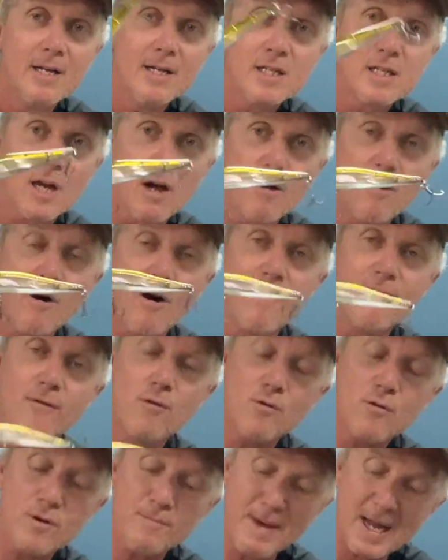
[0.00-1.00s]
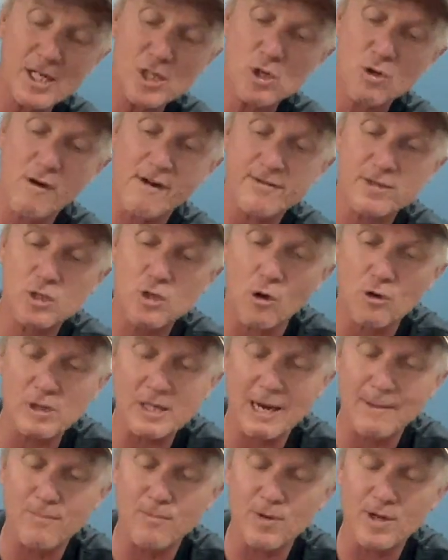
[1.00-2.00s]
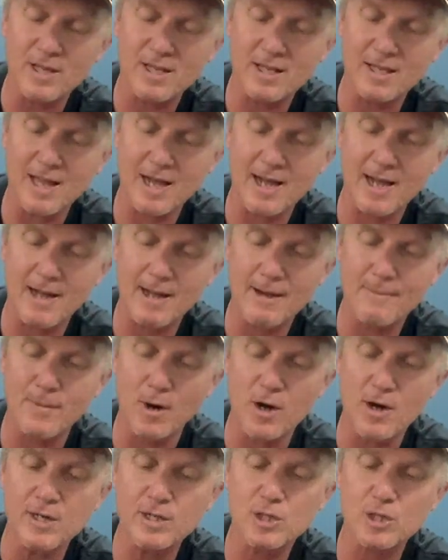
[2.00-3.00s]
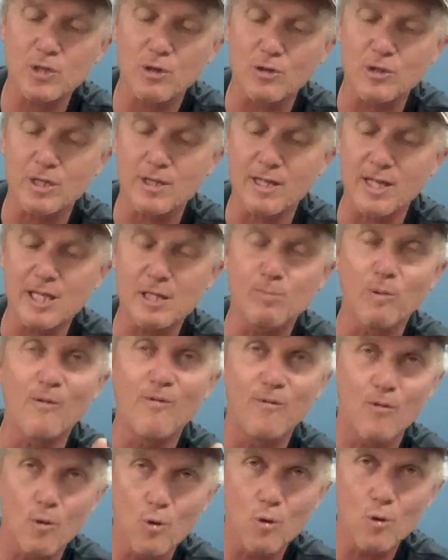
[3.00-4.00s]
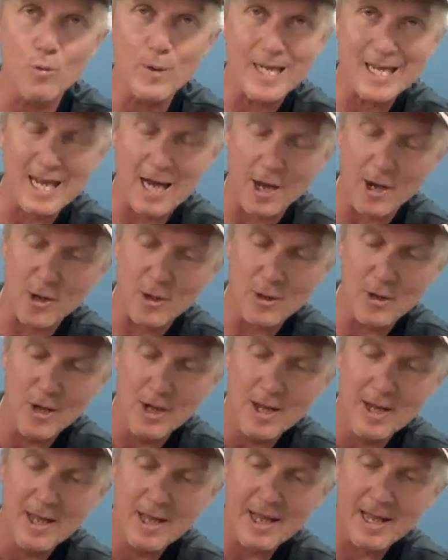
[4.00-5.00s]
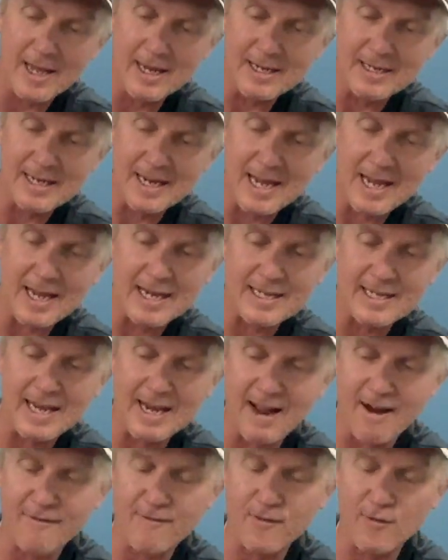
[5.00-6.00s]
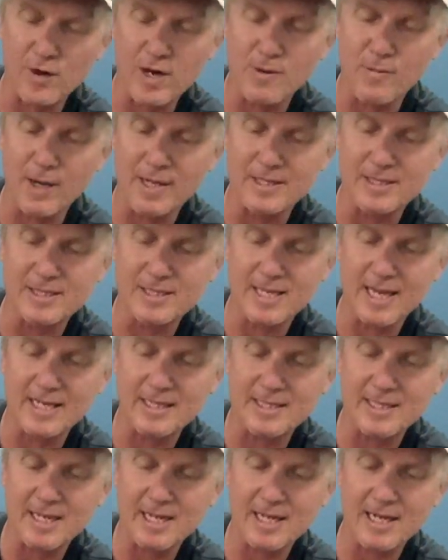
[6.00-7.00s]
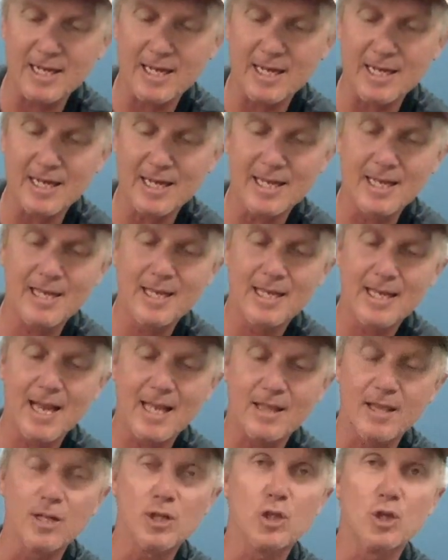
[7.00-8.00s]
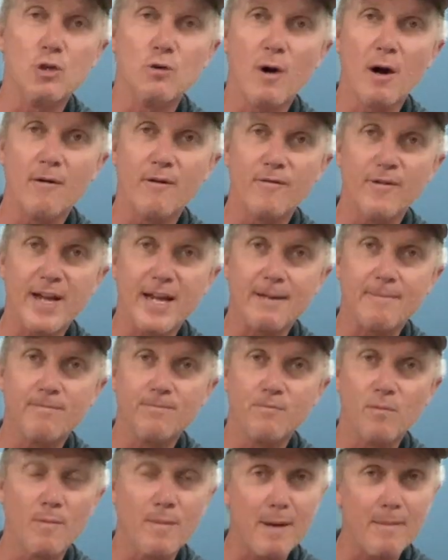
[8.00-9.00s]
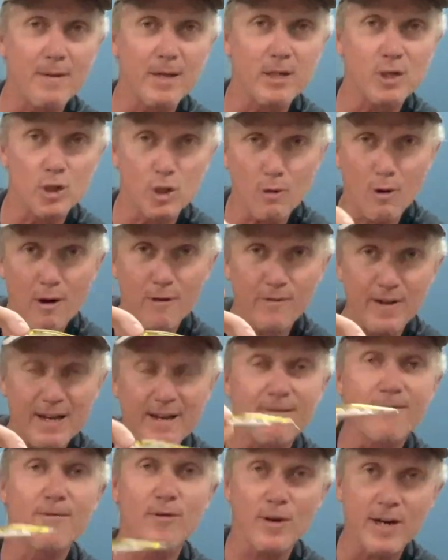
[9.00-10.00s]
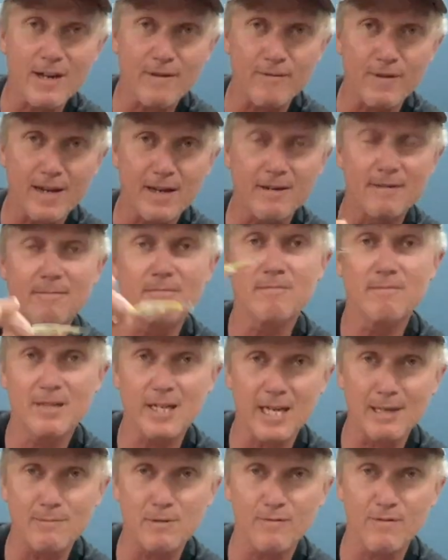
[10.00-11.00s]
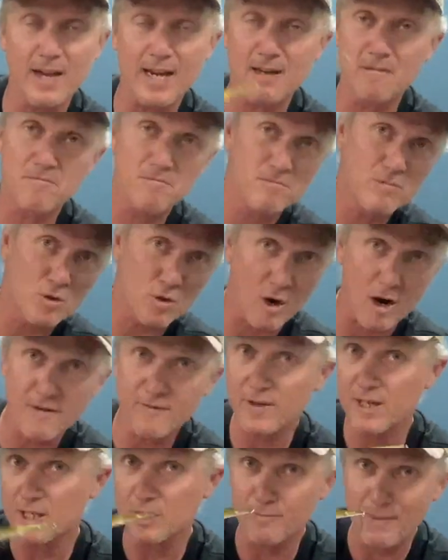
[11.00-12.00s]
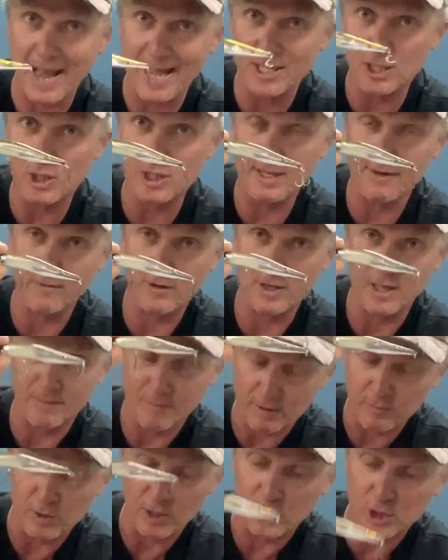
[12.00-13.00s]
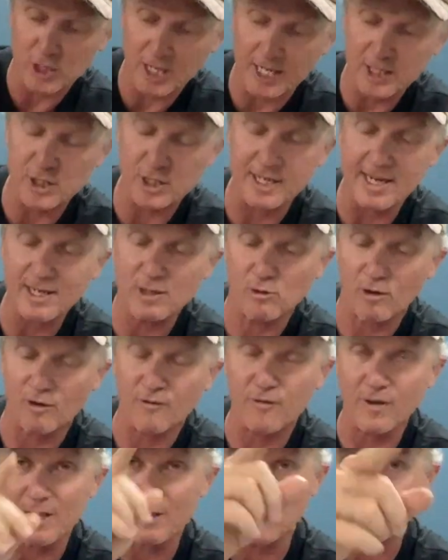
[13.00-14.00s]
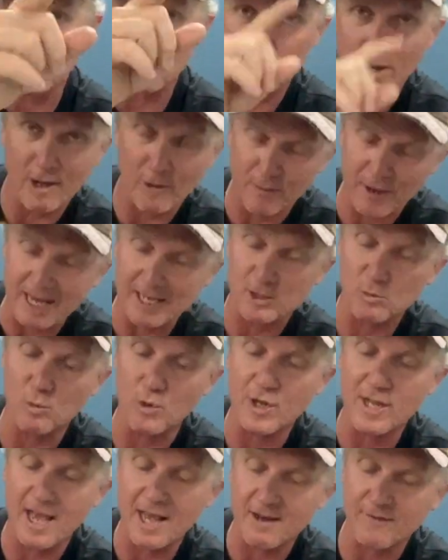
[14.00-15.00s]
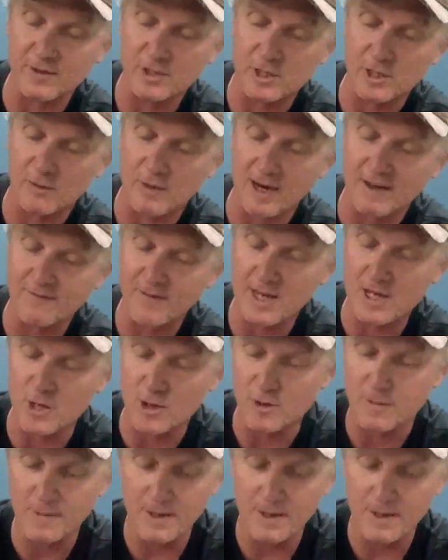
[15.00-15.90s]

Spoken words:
I've already made sure I've stocked up with my own stocks of these before we go and get our free ones at the Duo event. Remember, Duo event, free event, teams event, trophies, badges, everything, but we're not charging an entry fee because you're helping us work out if it's a great venue.